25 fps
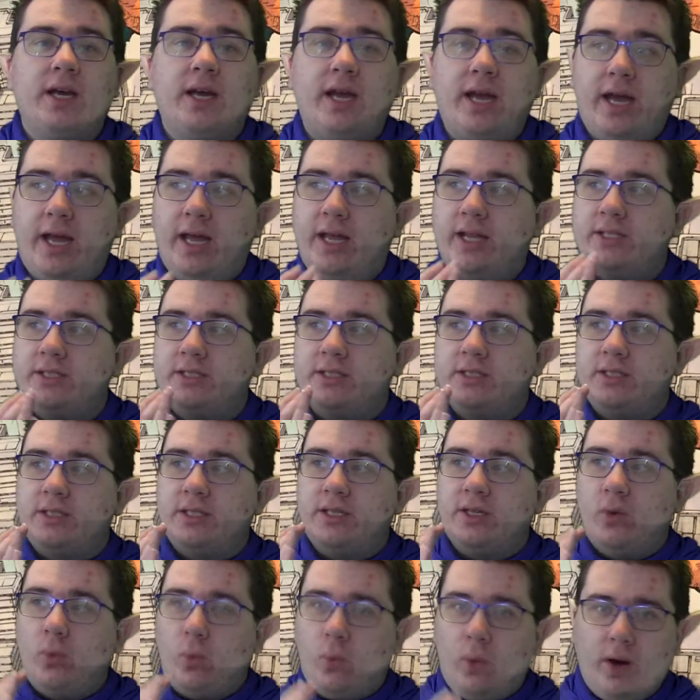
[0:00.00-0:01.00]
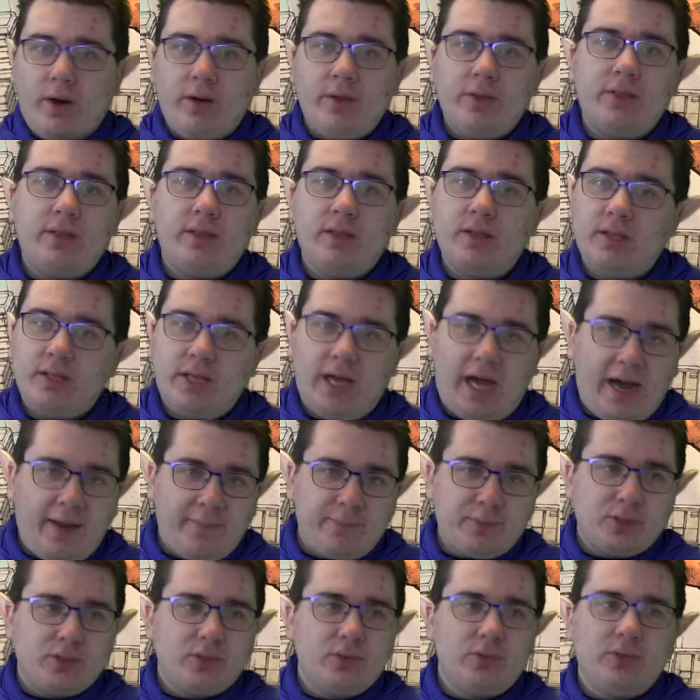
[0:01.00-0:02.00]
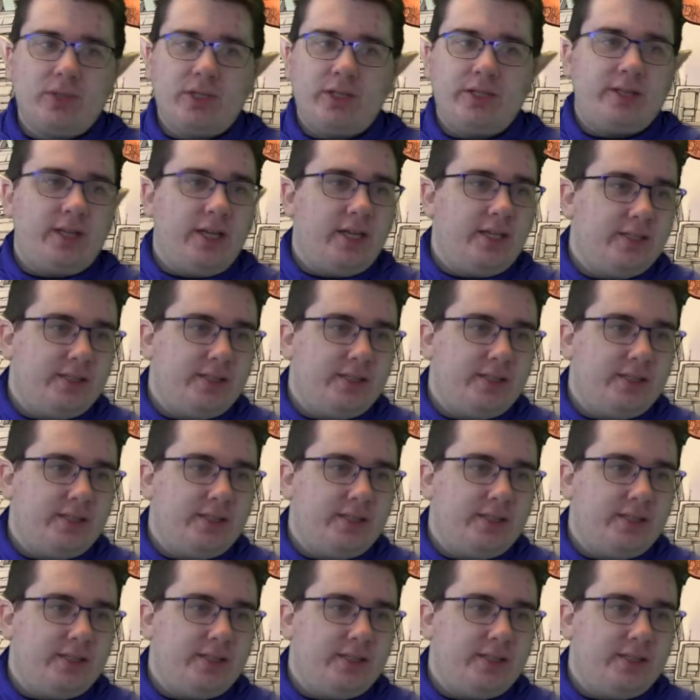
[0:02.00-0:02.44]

And while absolutely they